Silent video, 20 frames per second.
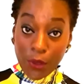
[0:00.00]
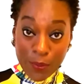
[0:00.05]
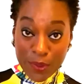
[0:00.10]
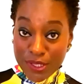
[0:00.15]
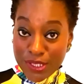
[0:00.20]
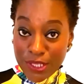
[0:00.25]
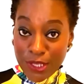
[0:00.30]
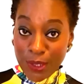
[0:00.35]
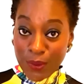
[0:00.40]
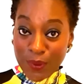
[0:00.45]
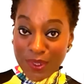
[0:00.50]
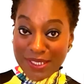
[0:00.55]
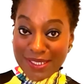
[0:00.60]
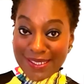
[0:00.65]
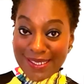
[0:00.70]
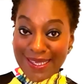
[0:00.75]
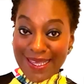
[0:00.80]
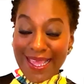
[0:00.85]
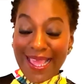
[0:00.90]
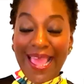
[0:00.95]

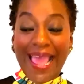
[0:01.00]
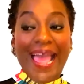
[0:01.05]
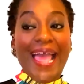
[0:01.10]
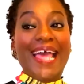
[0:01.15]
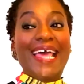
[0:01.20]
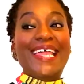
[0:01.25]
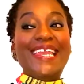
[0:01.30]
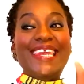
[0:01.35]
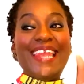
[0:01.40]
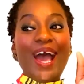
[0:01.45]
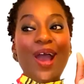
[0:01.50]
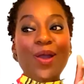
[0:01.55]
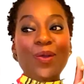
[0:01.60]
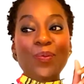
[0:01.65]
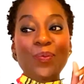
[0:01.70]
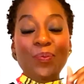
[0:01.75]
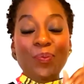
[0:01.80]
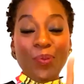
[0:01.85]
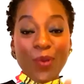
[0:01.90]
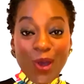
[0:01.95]
Promiscuity.
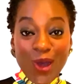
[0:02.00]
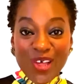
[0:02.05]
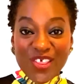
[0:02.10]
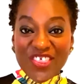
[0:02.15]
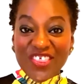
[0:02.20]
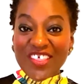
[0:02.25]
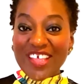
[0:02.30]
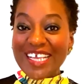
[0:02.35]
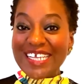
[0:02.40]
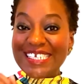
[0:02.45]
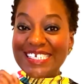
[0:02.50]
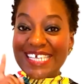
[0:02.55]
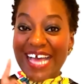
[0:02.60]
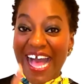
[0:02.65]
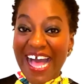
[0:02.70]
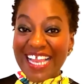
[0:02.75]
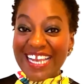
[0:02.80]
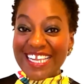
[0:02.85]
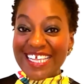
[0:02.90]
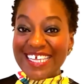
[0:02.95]
Now, both
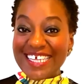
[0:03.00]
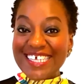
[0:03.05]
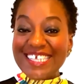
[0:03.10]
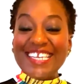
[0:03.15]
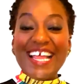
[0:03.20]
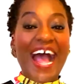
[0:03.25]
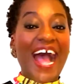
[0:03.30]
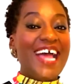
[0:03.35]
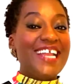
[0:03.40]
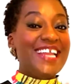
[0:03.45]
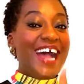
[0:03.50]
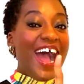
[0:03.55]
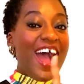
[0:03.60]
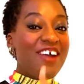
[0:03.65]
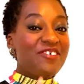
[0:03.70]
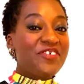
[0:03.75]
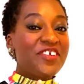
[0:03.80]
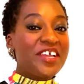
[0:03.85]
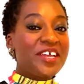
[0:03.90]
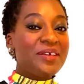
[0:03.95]
Italian and
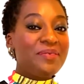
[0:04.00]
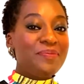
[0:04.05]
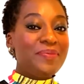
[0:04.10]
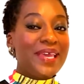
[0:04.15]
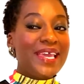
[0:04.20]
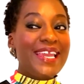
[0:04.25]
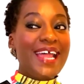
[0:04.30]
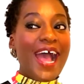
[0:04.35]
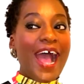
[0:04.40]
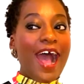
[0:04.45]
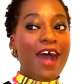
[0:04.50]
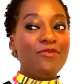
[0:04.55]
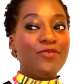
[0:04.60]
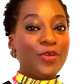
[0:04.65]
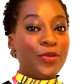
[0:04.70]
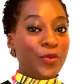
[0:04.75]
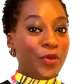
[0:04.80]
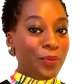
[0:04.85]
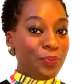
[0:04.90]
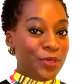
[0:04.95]
African men
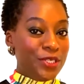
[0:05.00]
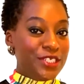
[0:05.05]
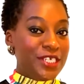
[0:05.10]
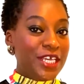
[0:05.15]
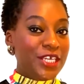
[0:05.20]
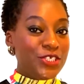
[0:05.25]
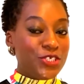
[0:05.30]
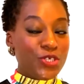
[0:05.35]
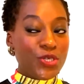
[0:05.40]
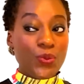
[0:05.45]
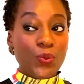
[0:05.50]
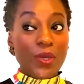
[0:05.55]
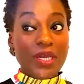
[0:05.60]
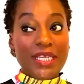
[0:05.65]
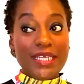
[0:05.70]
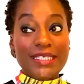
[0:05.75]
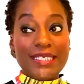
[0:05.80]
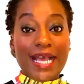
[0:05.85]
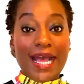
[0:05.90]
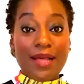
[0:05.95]
have a reputation
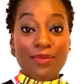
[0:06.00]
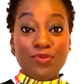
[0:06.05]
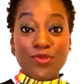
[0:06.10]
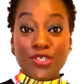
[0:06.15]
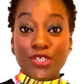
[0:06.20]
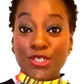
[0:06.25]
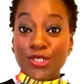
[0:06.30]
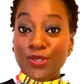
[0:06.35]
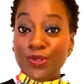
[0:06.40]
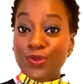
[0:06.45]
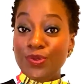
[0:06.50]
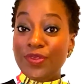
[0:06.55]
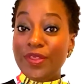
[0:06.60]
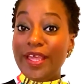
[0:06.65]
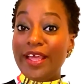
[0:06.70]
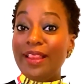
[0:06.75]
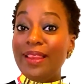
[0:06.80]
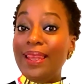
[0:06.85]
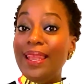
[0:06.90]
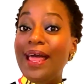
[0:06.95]
when it comes to
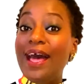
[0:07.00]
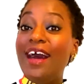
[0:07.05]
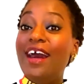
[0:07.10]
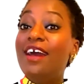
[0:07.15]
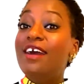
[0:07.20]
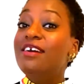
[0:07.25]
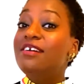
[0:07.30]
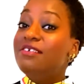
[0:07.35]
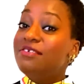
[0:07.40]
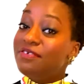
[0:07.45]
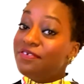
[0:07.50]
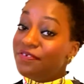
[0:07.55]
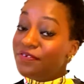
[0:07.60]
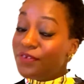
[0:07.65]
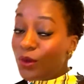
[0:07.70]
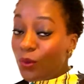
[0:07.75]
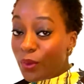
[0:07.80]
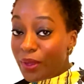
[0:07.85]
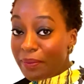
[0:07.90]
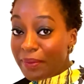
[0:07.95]
their love
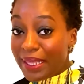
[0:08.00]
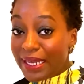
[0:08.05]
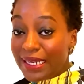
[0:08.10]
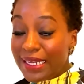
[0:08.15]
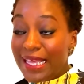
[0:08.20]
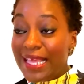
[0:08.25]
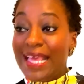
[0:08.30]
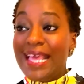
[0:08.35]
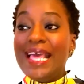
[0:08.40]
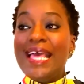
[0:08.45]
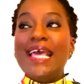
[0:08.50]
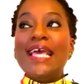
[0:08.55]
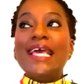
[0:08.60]
for women.